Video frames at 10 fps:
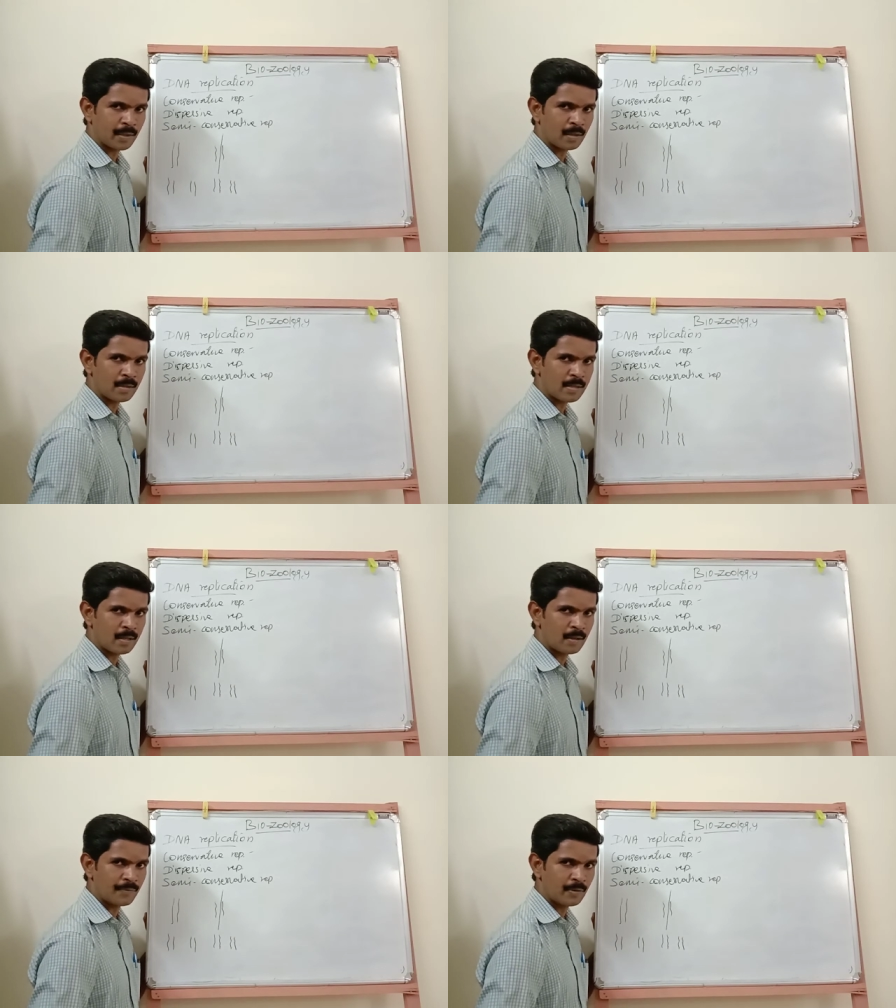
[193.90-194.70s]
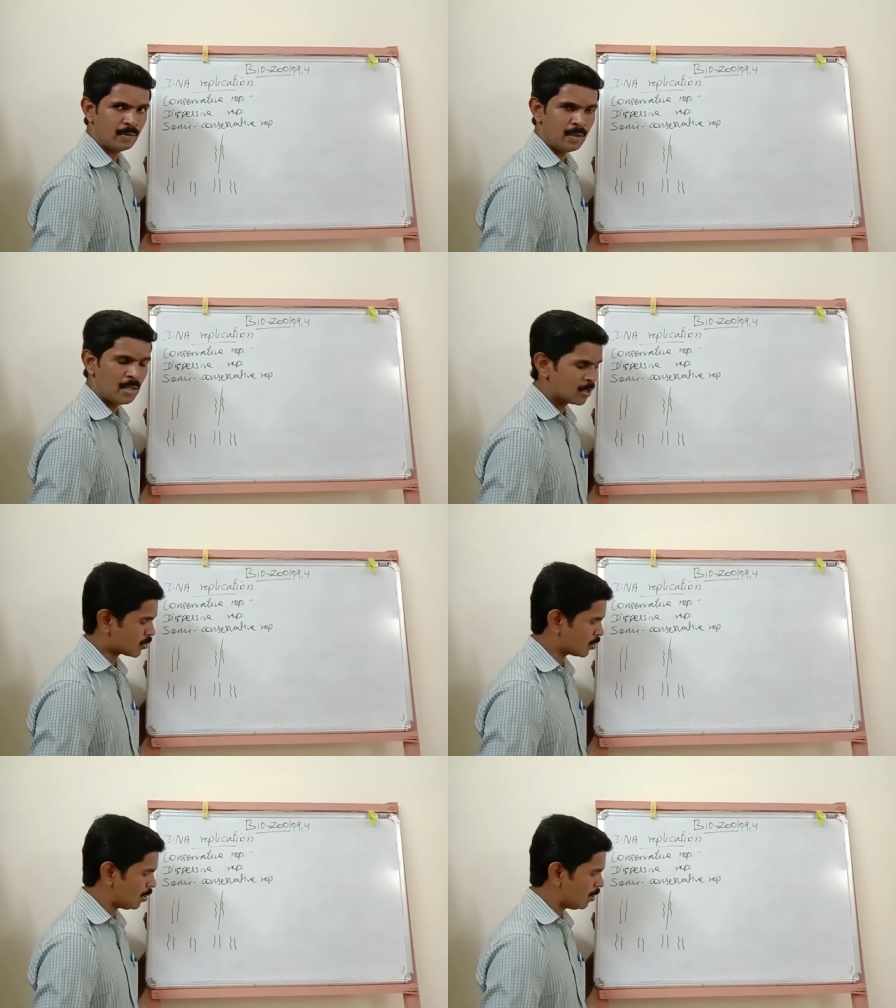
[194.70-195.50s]
Understand of you?
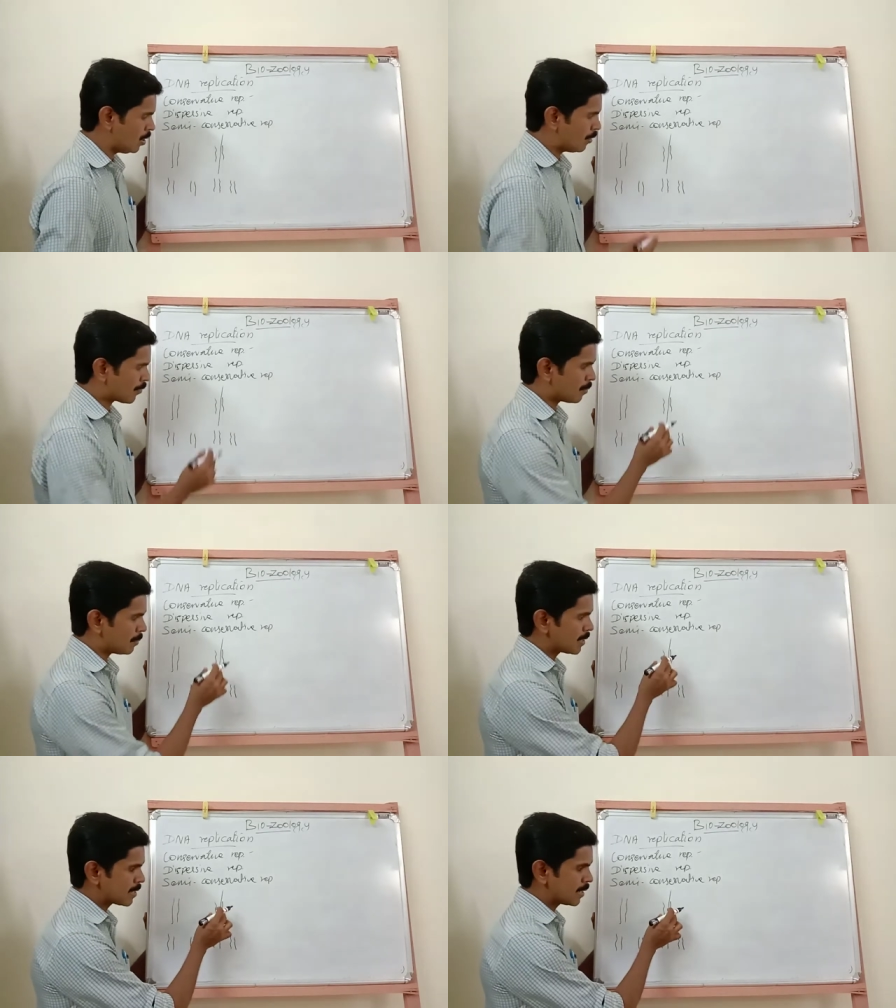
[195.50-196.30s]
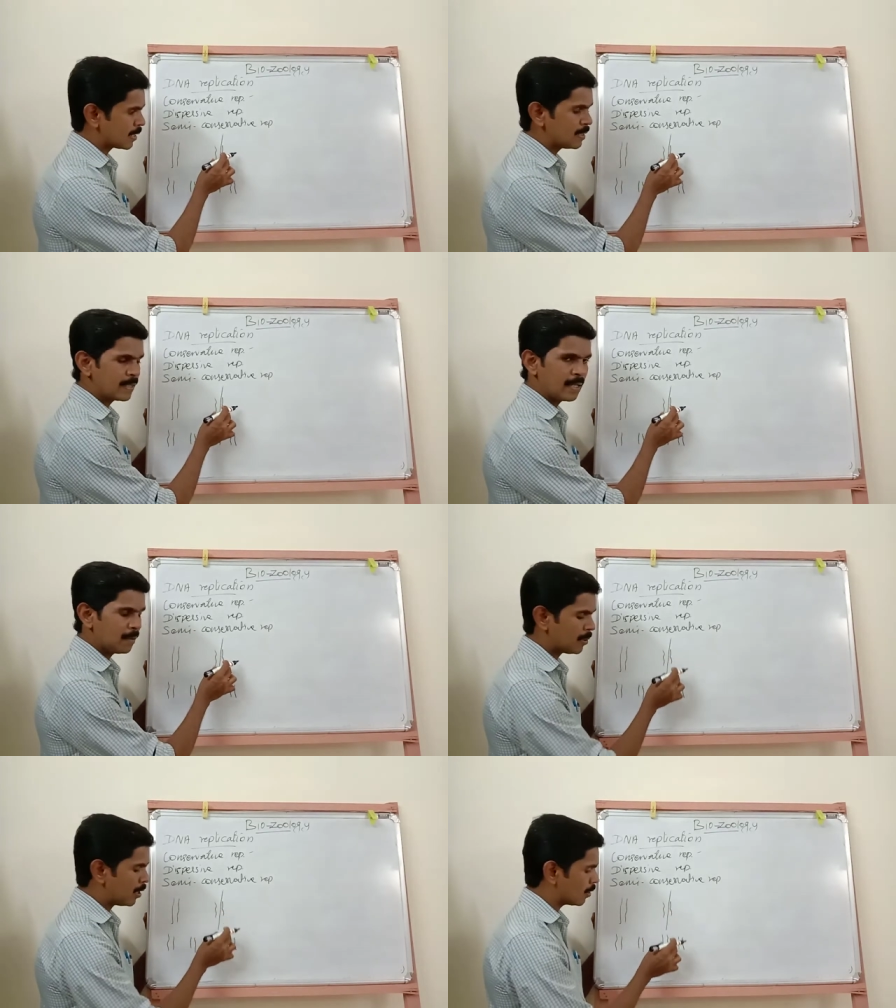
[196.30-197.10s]
So from a single DNA
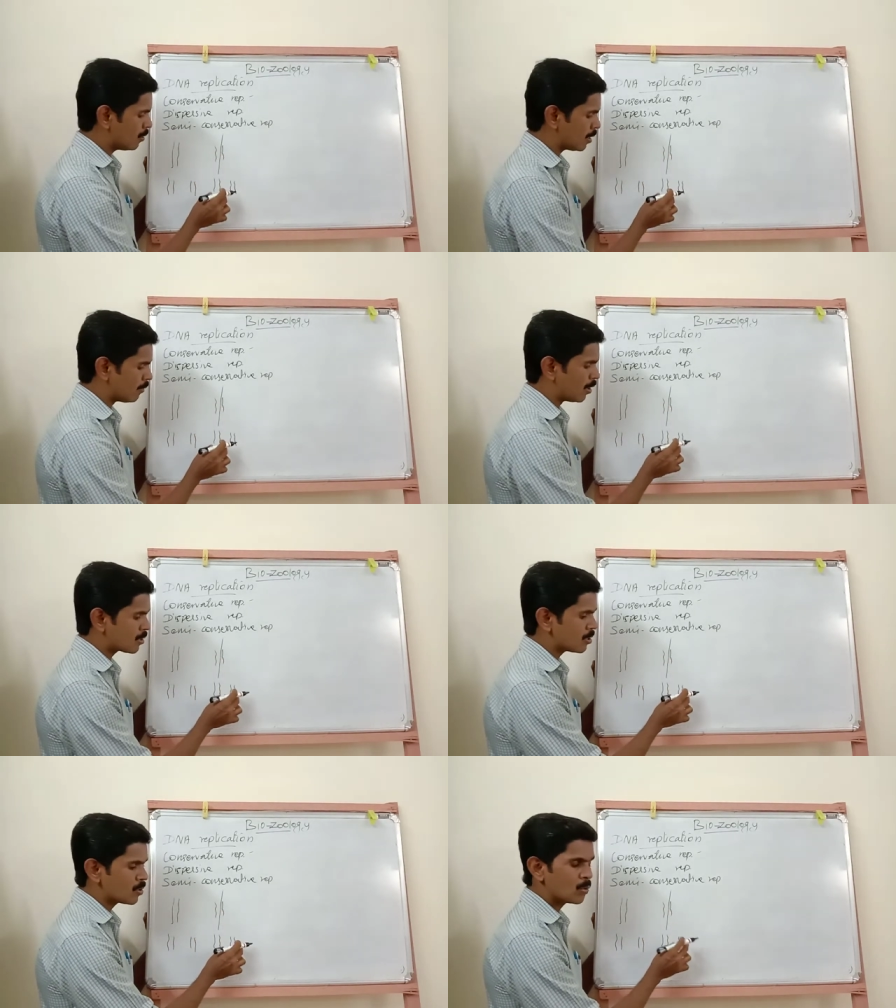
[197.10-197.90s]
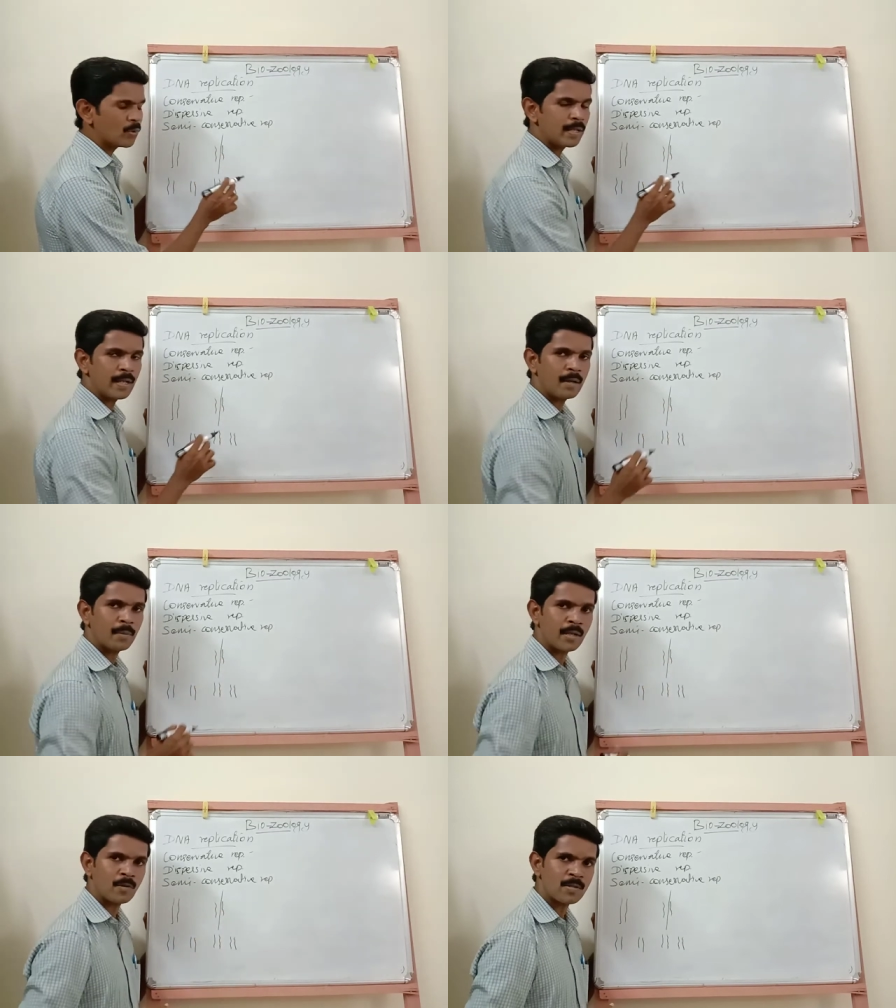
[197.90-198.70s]
molecule, now also two DNA
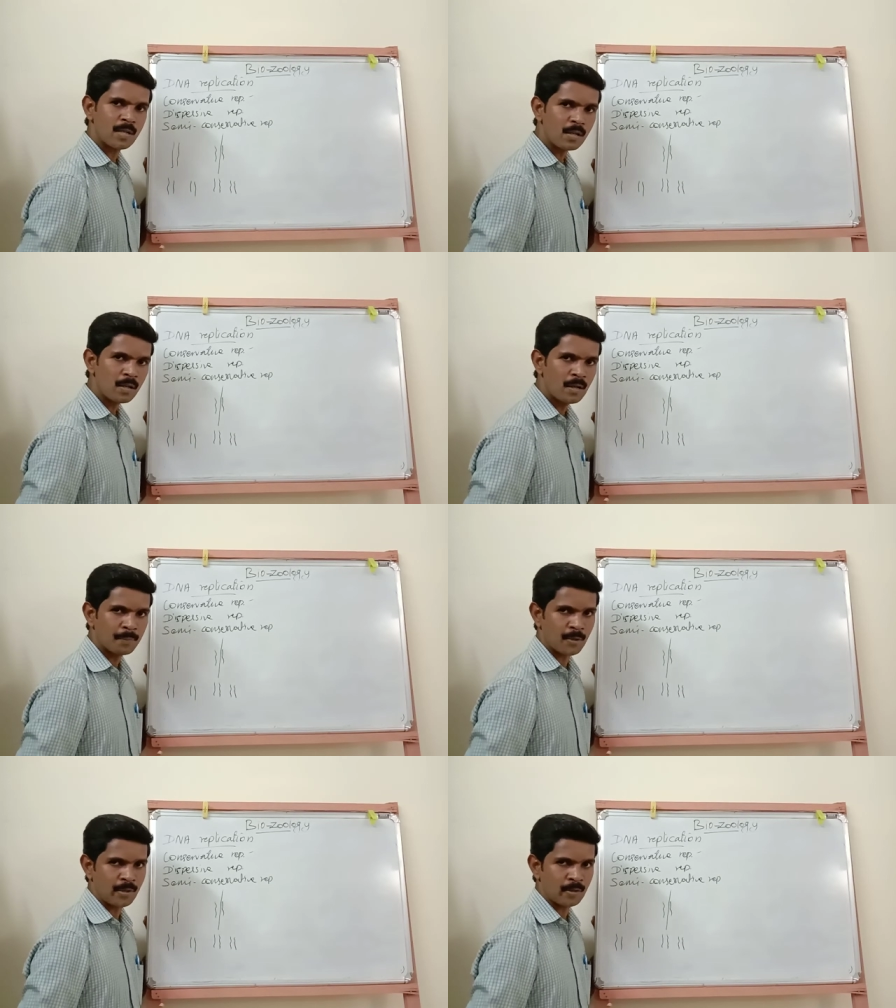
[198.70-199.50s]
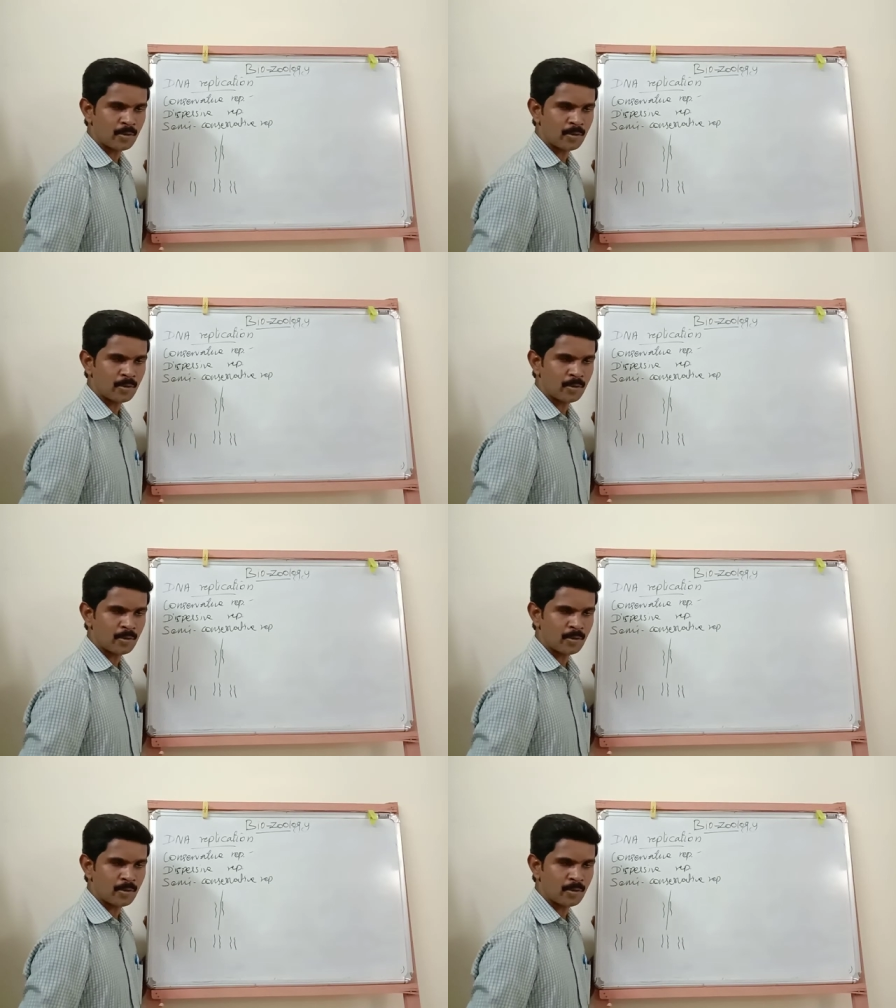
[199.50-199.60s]
molecules are produced.